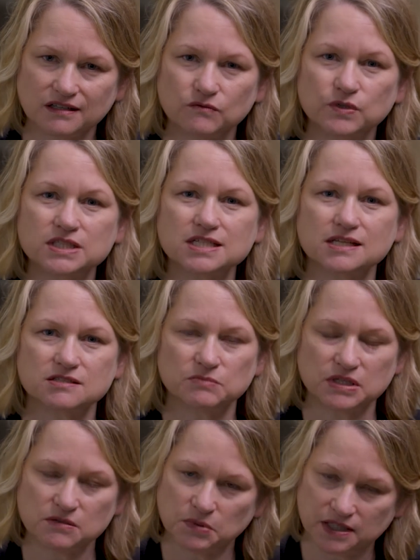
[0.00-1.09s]
And we tend to
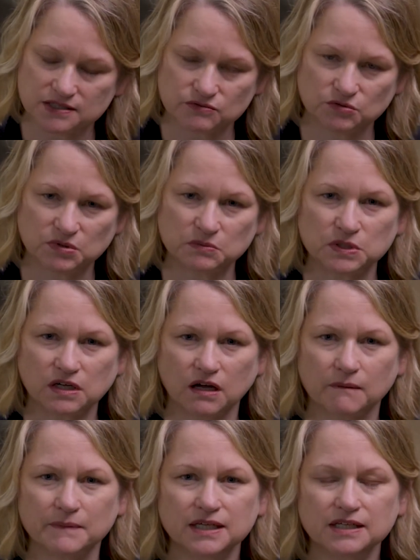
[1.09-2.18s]
be the place where people
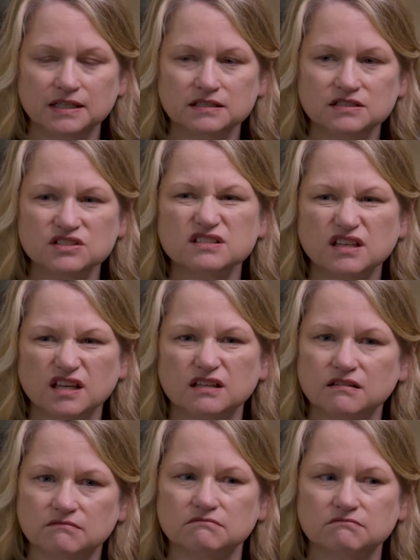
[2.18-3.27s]
come to just get
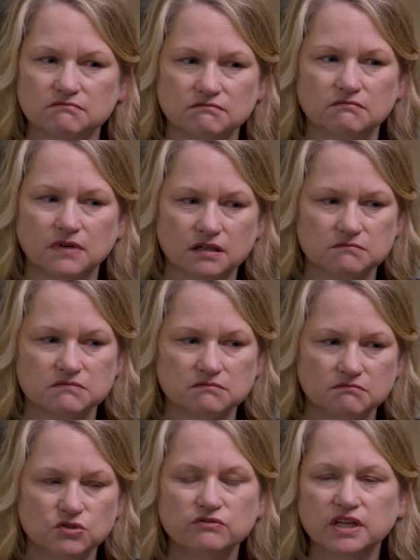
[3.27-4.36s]

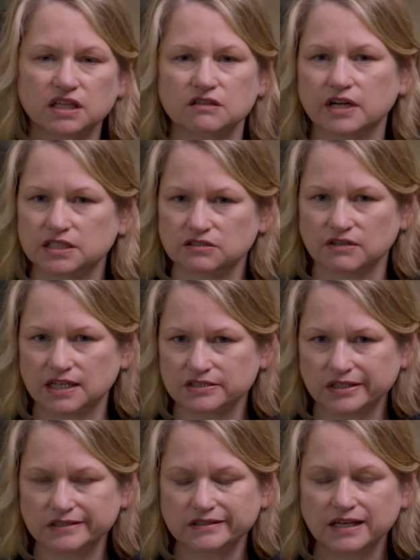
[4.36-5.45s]
moving in the right
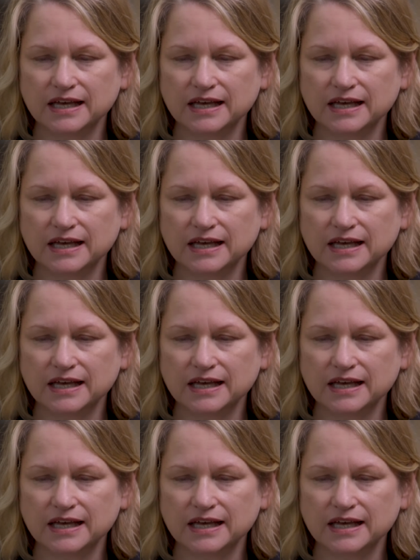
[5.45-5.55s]
direction.